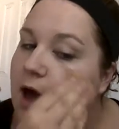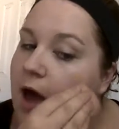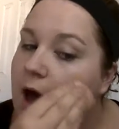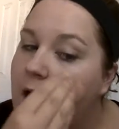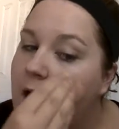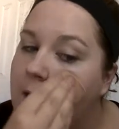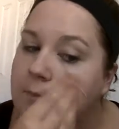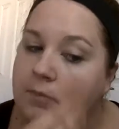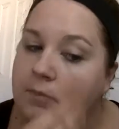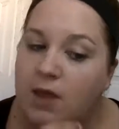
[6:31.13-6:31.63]

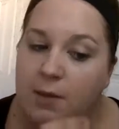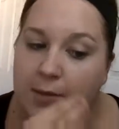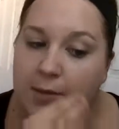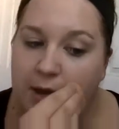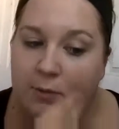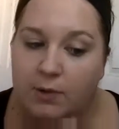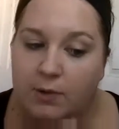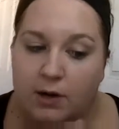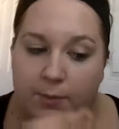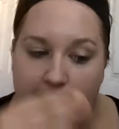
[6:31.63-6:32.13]
that
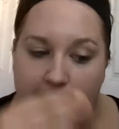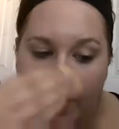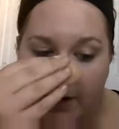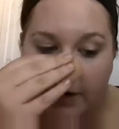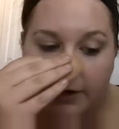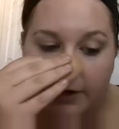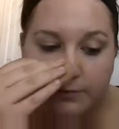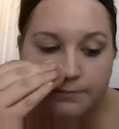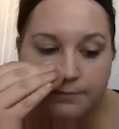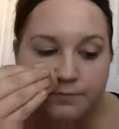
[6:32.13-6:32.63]
may work
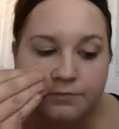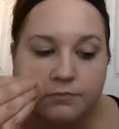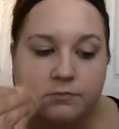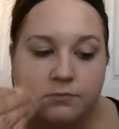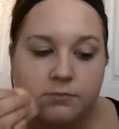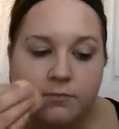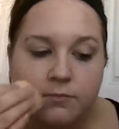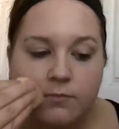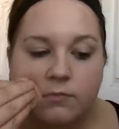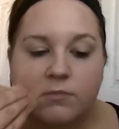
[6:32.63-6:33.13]
better.
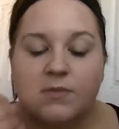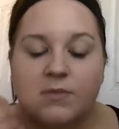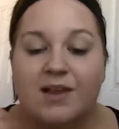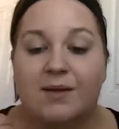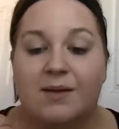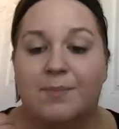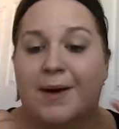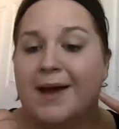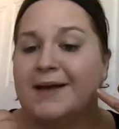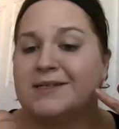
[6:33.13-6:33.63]

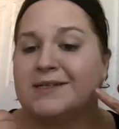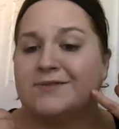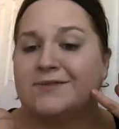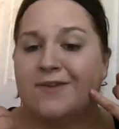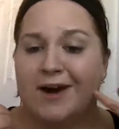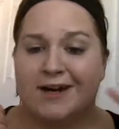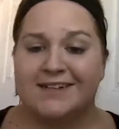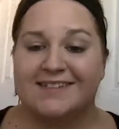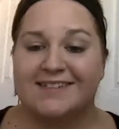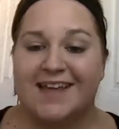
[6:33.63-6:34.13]
But as
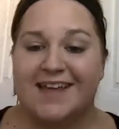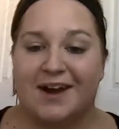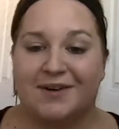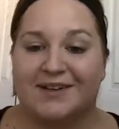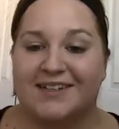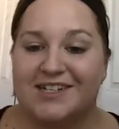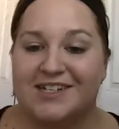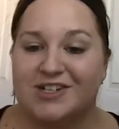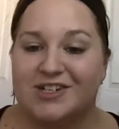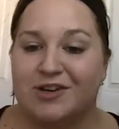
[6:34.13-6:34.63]
far as that
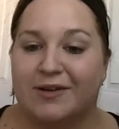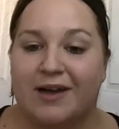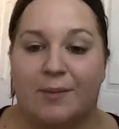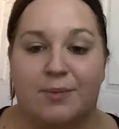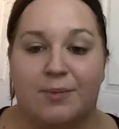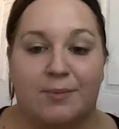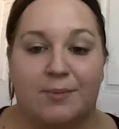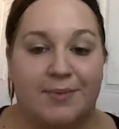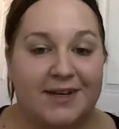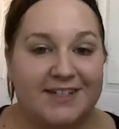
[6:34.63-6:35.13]
really showing
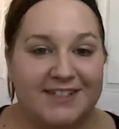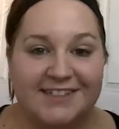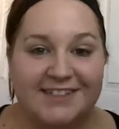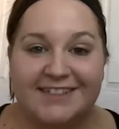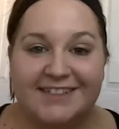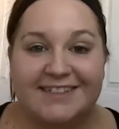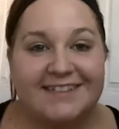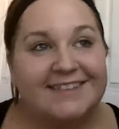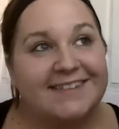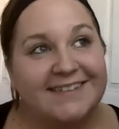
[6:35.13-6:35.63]
up in
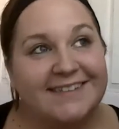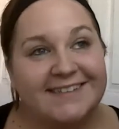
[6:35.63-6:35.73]
pictures,